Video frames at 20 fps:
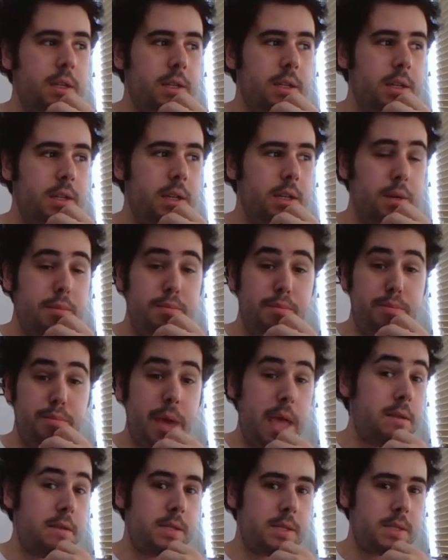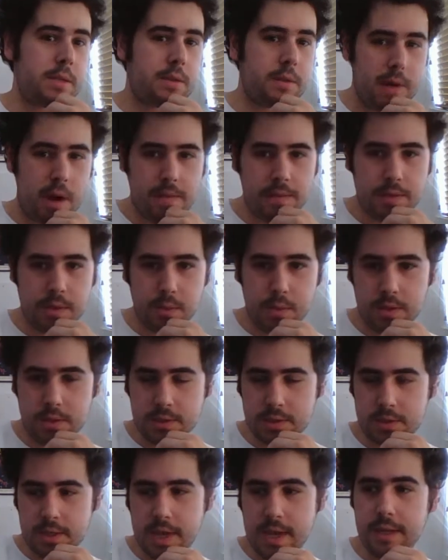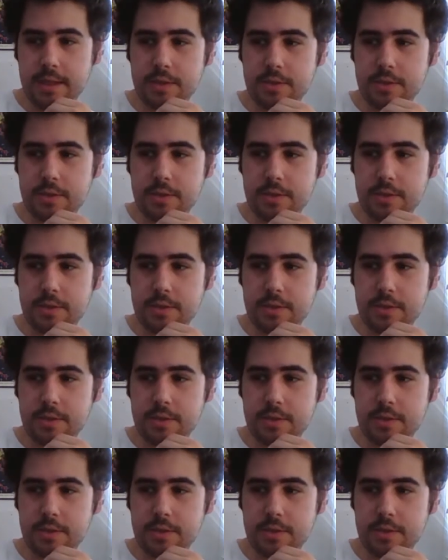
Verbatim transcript: uh, bends gravity, we can say.